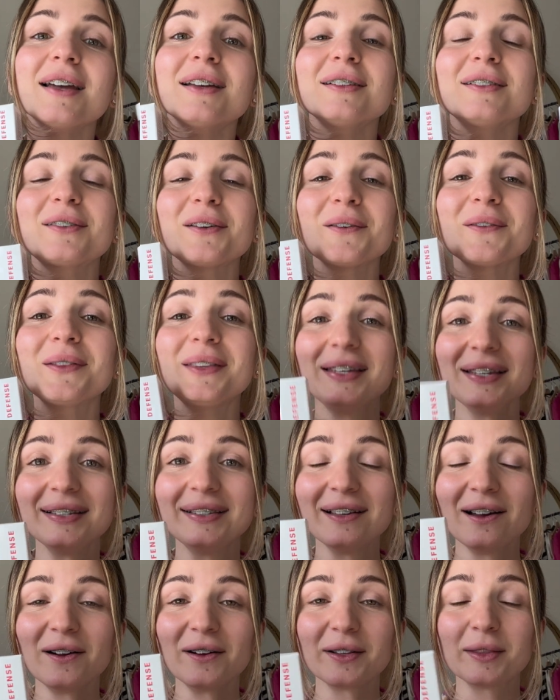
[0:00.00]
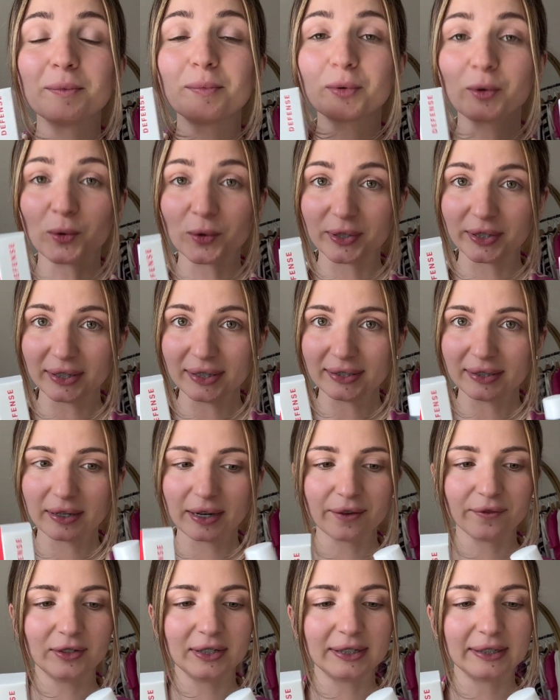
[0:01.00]
So these are the products that
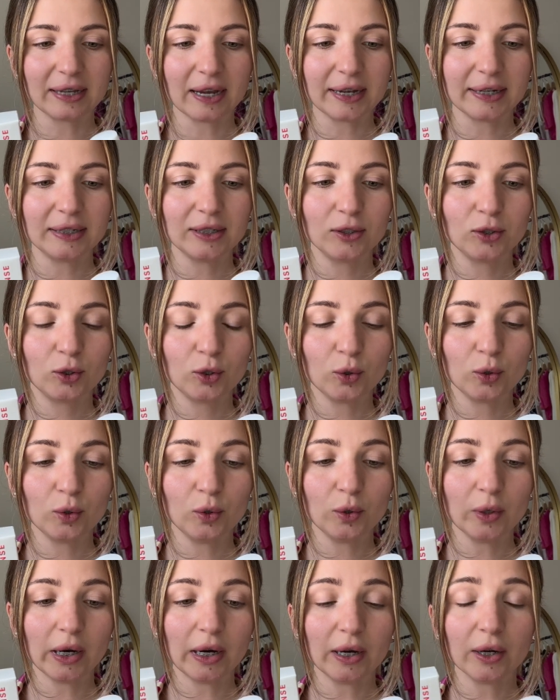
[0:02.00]
I've decided to